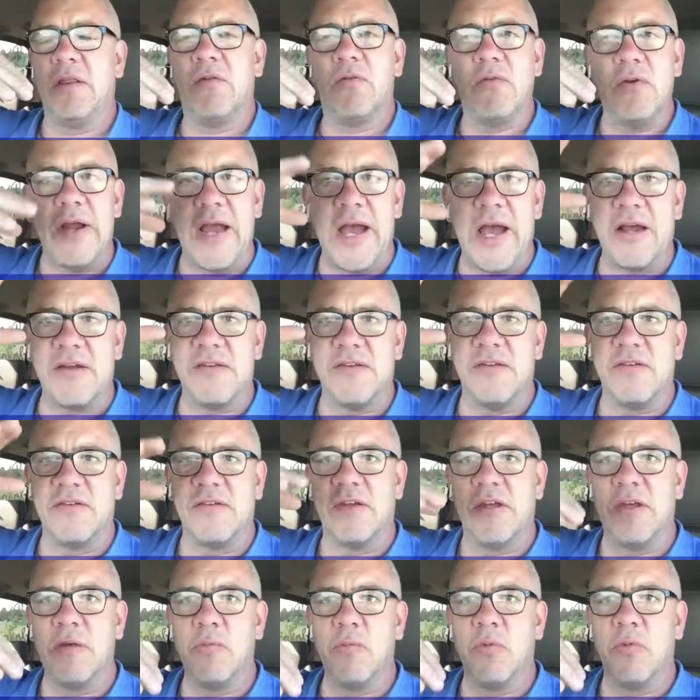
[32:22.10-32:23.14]

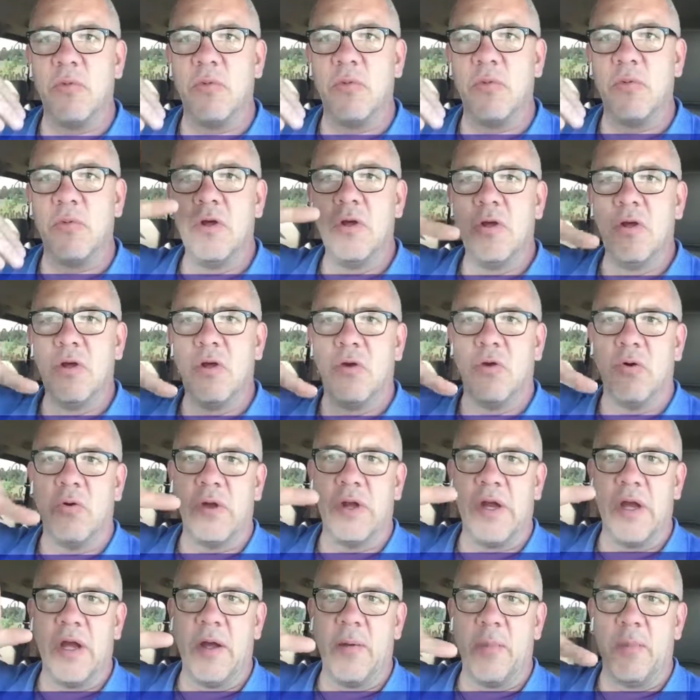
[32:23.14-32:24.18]
3-axis gimbal
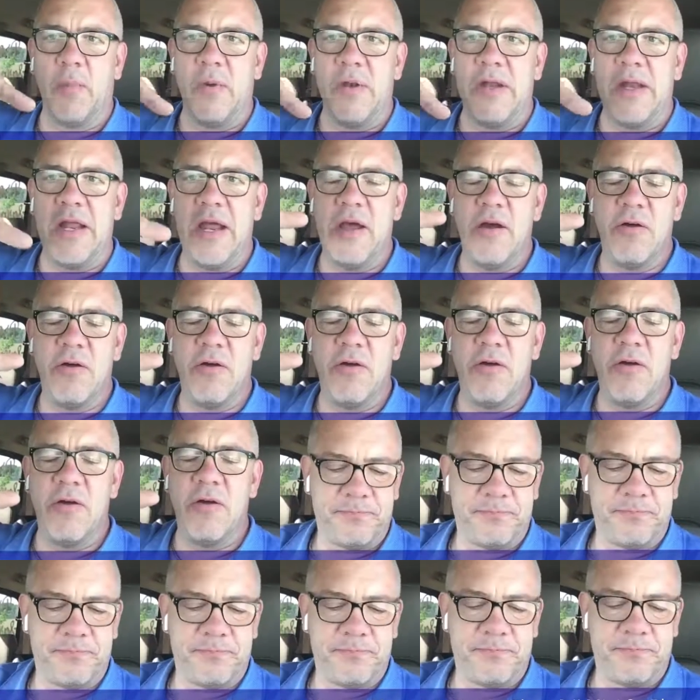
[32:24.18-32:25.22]
going up and down.
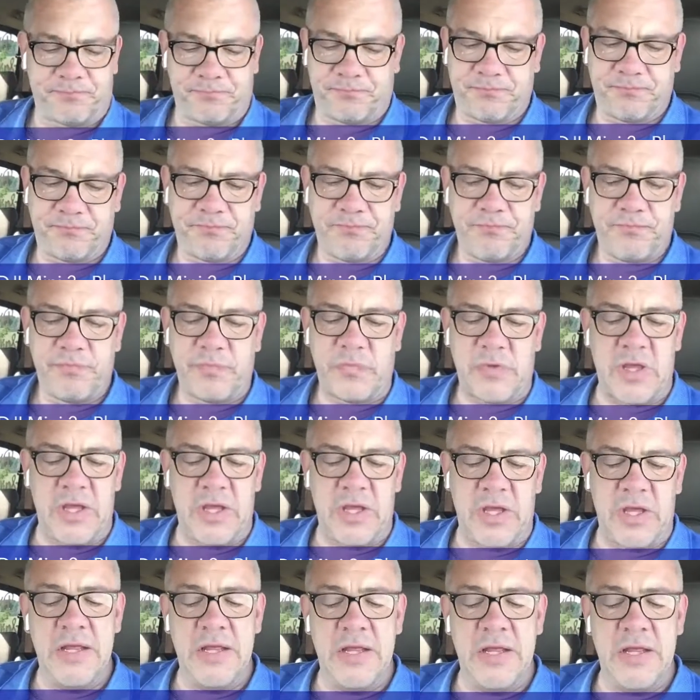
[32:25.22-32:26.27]

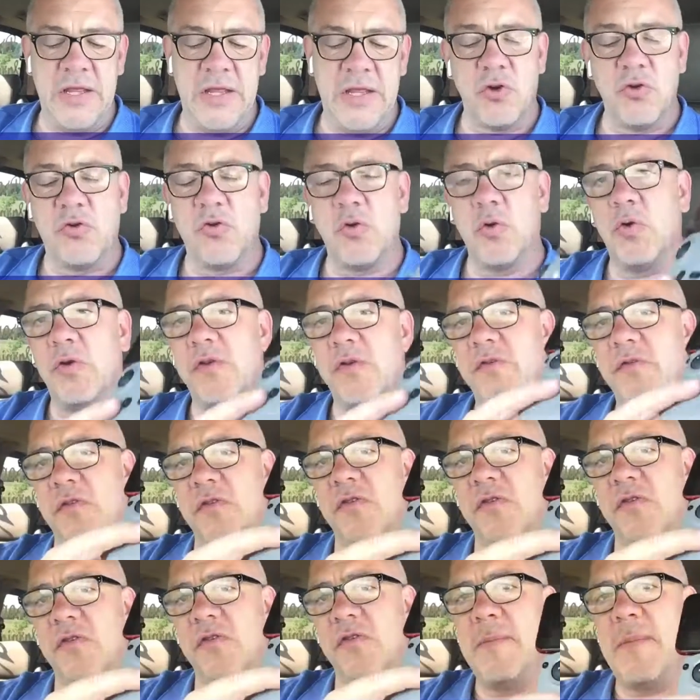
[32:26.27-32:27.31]
And then your controls for
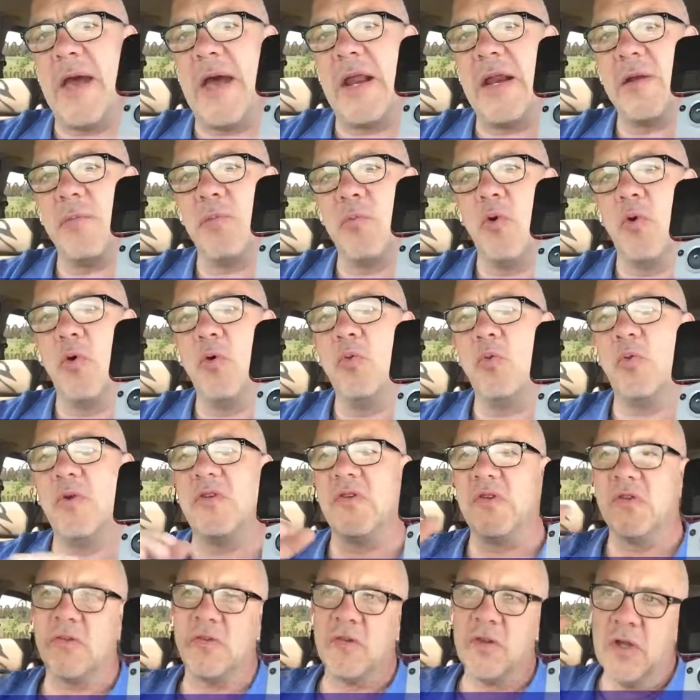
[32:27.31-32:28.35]
cinematic mode,
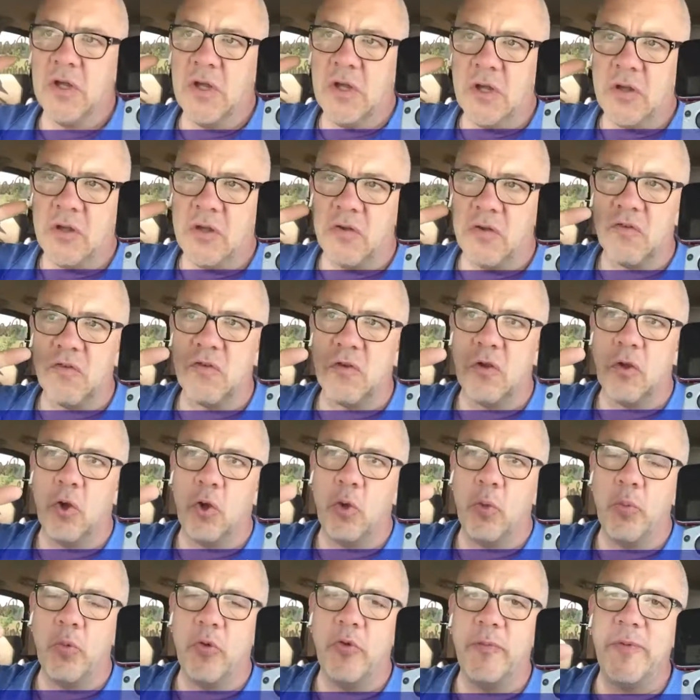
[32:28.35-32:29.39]
which is the
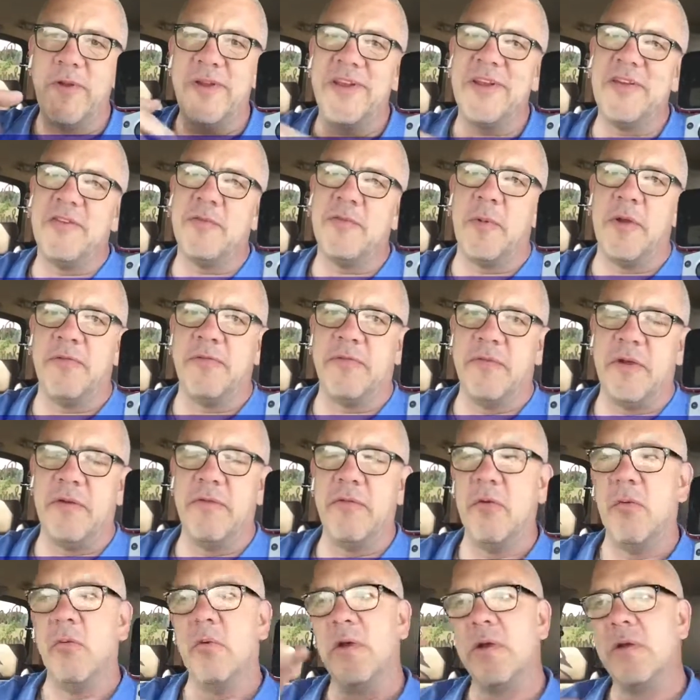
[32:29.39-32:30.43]
slow movement. It's my
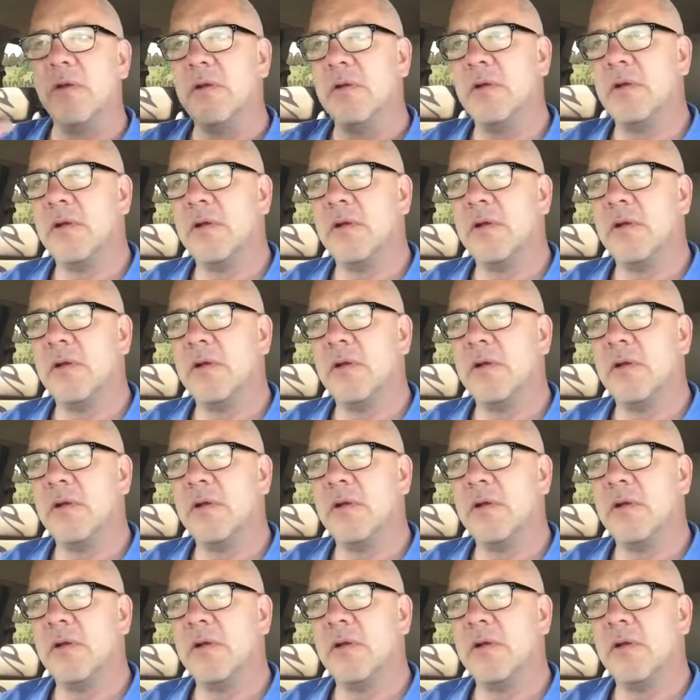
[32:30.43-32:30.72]
favorite one.